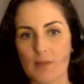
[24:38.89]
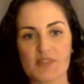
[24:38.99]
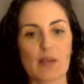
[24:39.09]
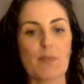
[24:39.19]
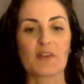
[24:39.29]

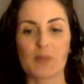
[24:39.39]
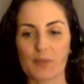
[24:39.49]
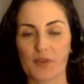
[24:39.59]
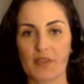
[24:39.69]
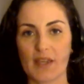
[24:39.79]
Some other
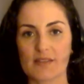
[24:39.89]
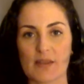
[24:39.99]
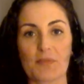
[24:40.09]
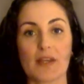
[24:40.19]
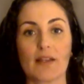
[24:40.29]
people think
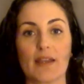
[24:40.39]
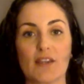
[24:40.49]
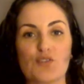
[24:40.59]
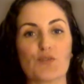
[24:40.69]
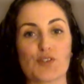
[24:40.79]
something like a
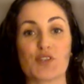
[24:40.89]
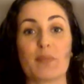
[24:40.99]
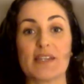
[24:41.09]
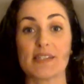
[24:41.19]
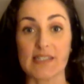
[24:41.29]
universal
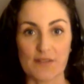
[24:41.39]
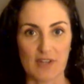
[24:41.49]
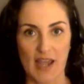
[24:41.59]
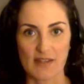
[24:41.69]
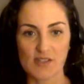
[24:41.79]
basic
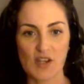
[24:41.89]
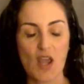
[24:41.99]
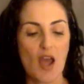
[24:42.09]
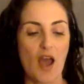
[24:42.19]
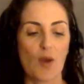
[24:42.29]
dividend
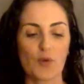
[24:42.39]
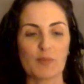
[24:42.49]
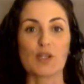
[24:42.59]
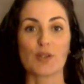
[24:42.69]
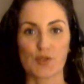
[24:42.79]
would
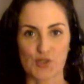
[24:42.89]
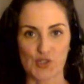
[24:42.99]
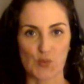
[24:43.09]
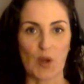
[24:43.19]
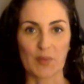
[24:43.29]
be closer
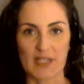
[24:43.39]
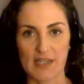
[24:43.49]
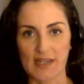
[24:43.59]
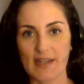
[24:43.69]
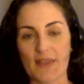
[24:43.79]
to what we need.